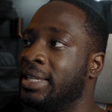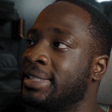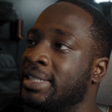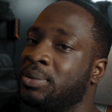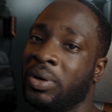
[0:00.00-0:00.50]

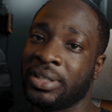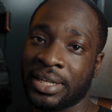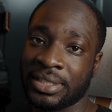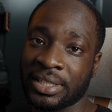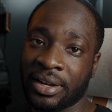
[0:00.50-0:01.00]
This is
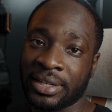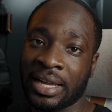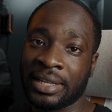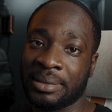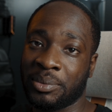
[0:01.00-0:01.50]
199
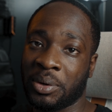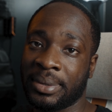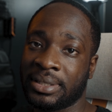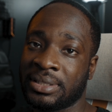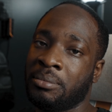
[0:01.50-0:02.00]
at the
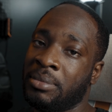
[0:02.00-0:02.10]
moment.